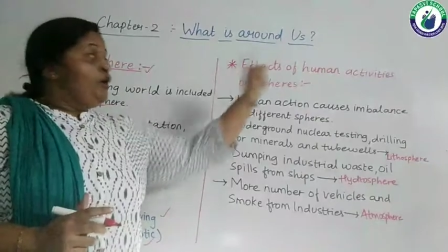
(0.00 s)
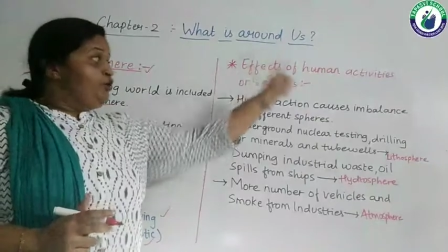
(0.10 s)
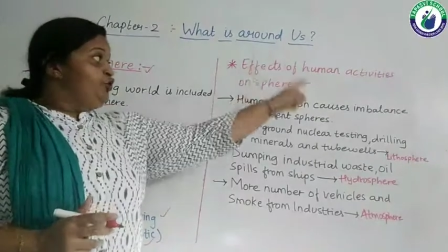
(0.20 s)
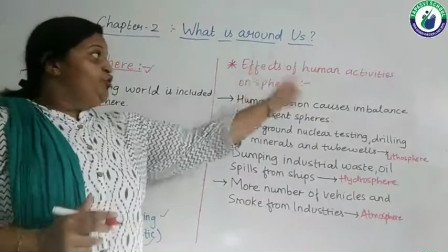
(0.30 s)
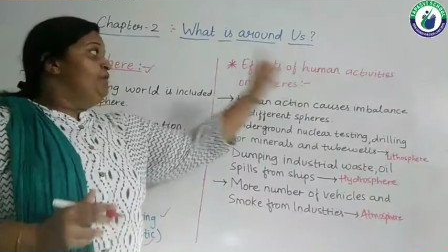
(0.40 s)

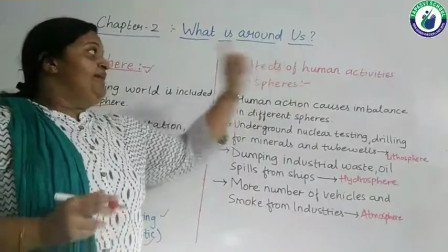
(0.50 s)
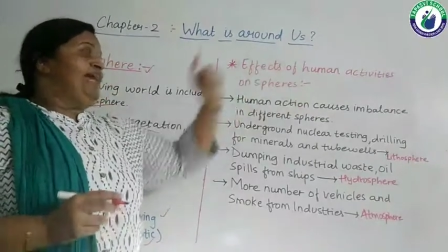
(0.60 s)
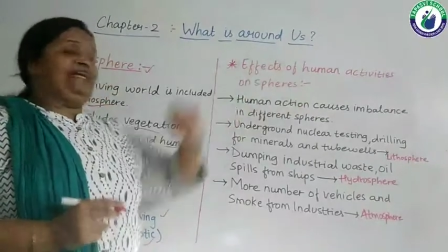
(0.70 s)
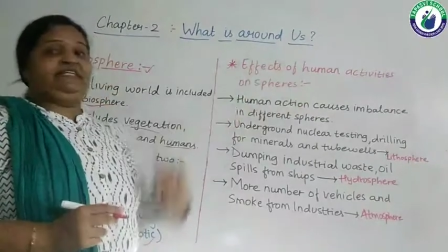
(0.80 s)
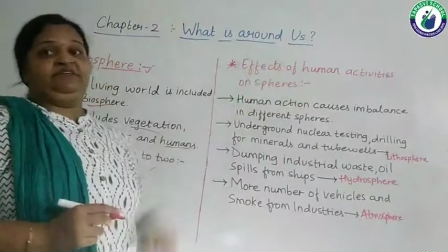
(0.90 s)
human
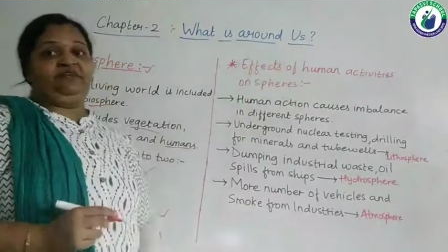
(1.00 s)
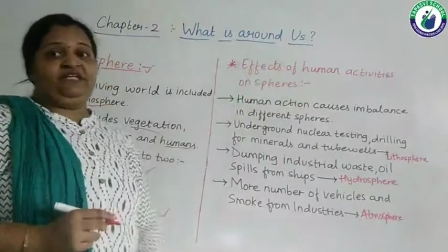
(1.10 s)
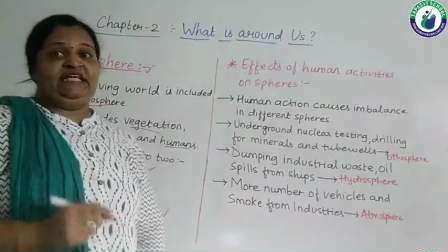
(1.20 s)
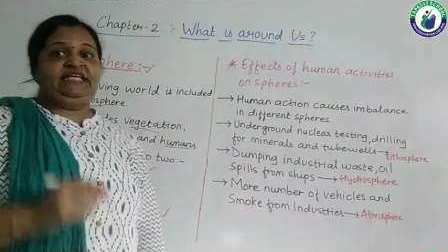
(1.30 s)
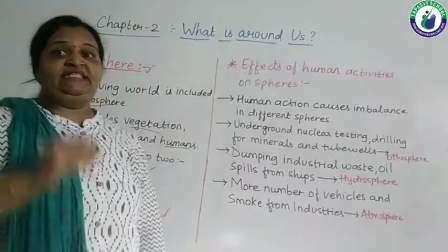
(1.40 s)

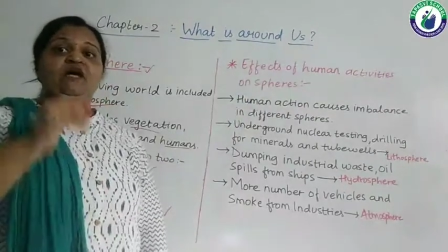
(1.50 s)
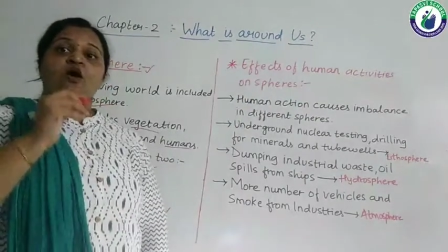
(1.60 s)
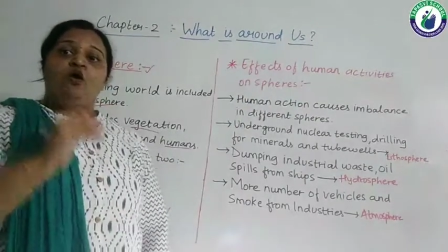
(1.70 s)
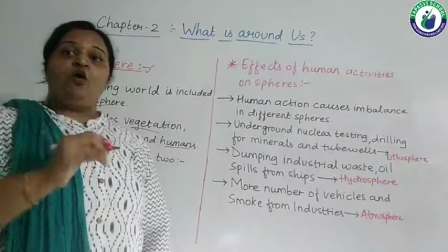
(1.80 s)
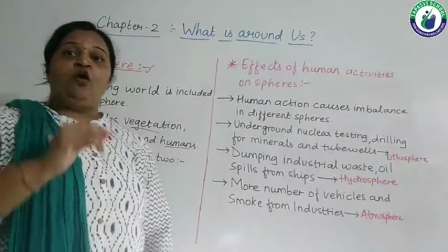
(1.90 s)
activities
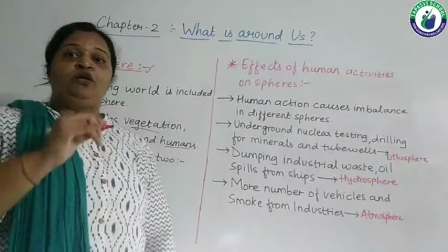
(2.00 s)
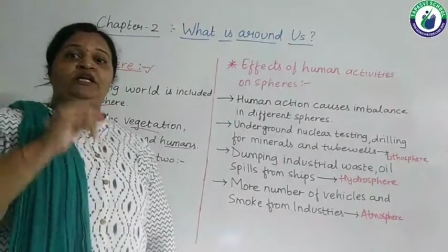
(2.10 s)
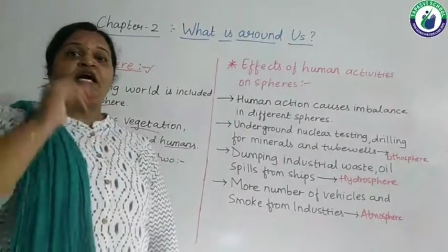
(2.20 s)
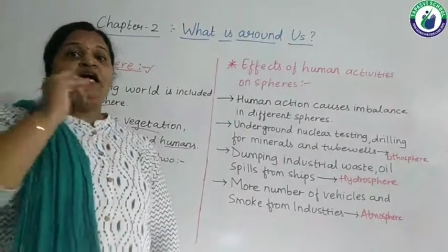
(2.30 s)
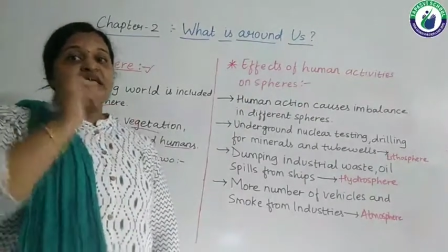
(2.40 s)

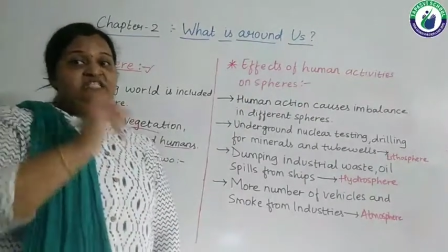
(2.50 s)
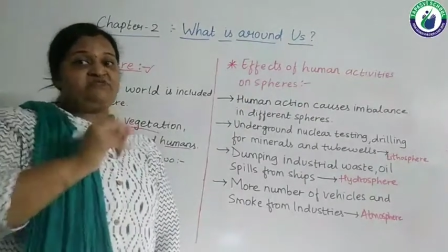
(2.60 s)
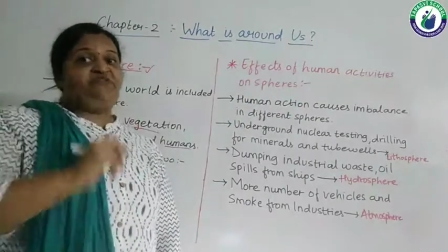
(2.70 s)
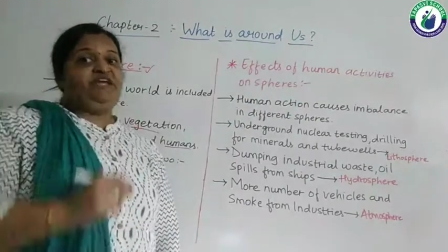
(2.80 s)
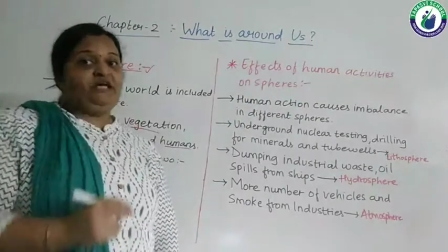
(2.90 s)
on
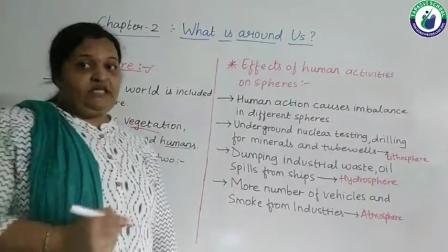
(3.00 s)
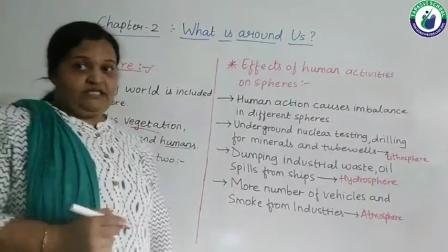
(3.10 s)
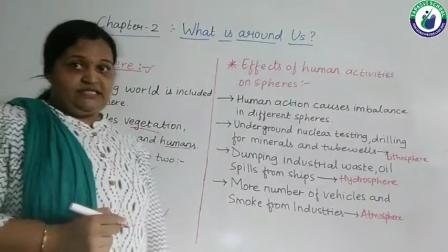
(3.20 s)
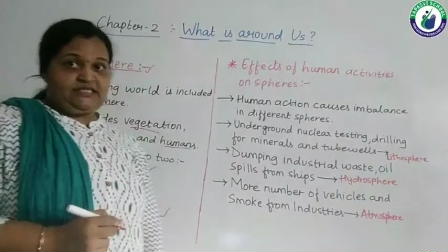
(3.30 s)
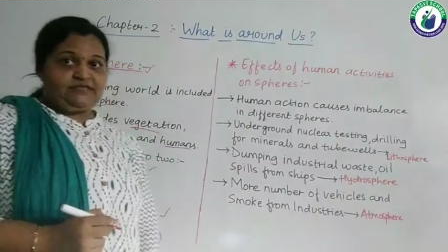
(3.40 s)

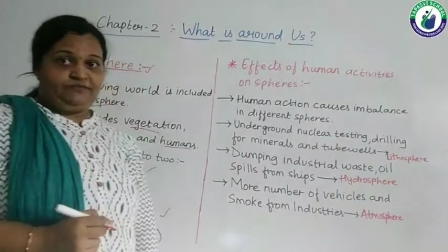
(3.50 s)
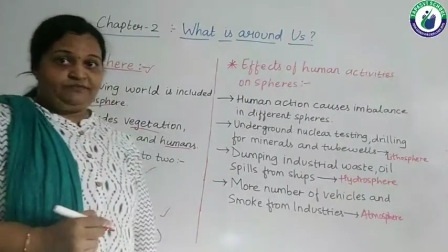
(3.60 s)
spheres.